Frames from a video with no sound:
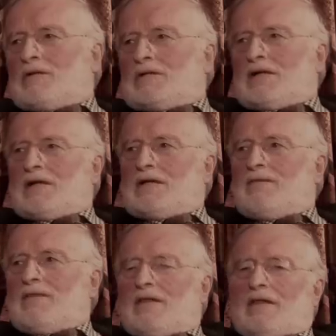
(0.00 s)
because I
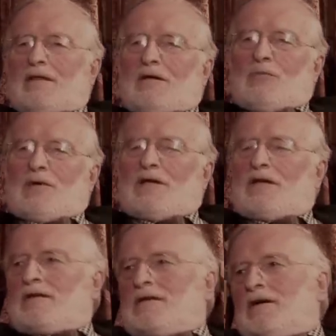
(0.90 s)
went
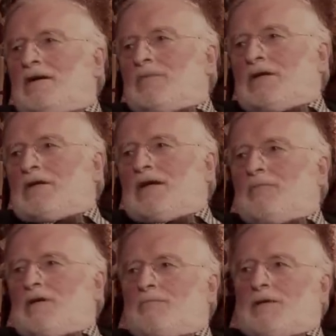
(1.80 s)
into the army and I
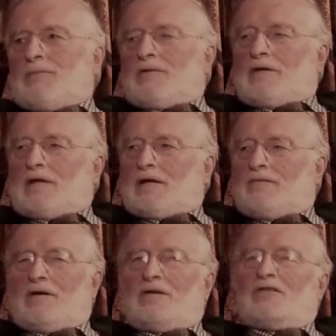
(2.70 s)
met people that had
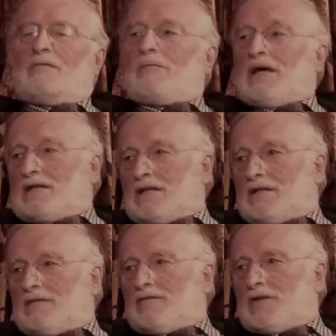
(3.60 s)
very dramatic
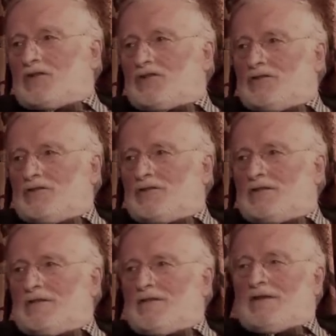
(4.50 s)

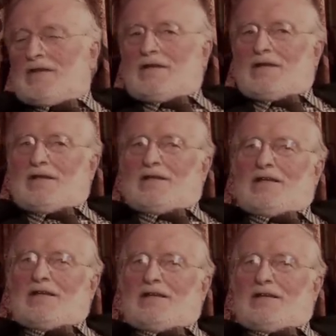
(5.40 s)
conversions, and
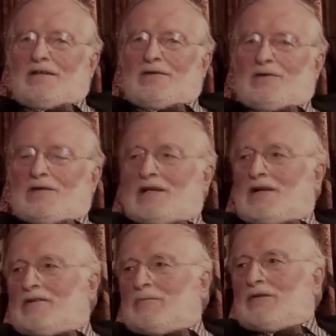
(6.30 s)
they looked
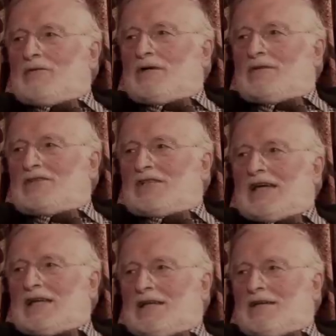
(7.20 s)
down at me rather
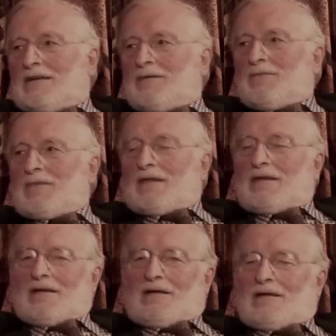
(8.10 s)
sadly
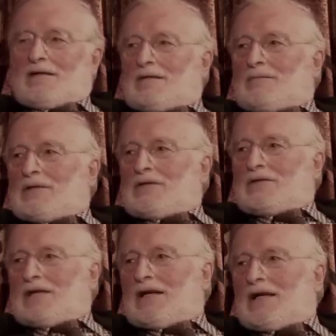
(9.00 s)

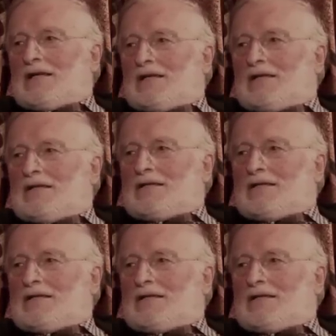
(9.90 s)
because I hadn't